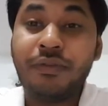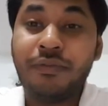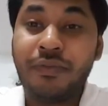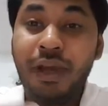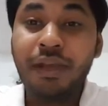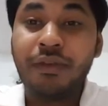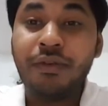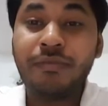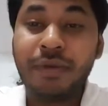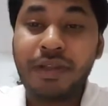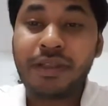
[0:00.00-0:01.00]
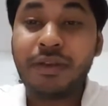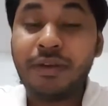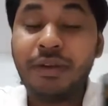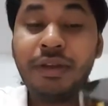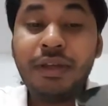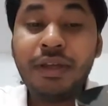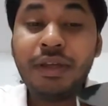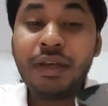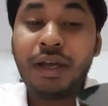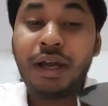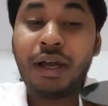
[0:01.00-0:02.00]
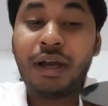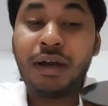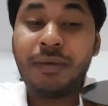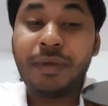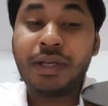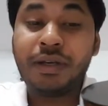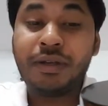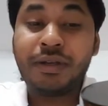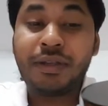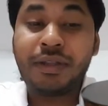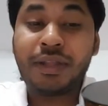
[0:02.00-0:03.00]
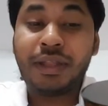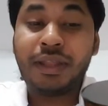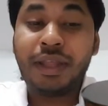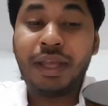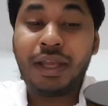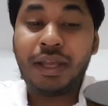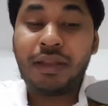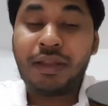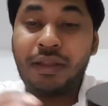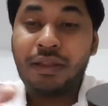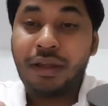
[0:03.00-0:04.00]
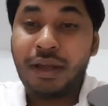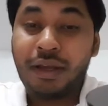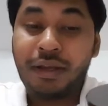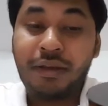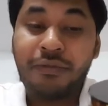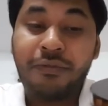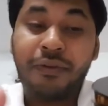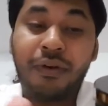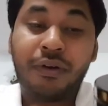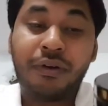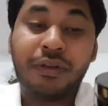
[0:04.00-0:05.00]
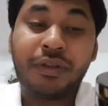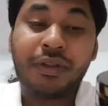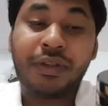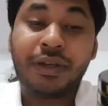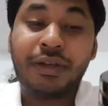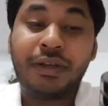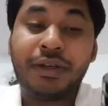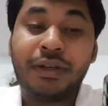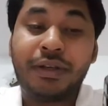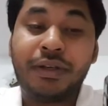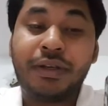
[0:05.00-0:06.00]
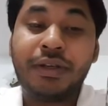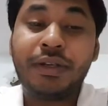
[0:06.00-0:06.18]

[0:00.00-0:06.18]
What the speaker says: very good, but it's good. Because I think it falls under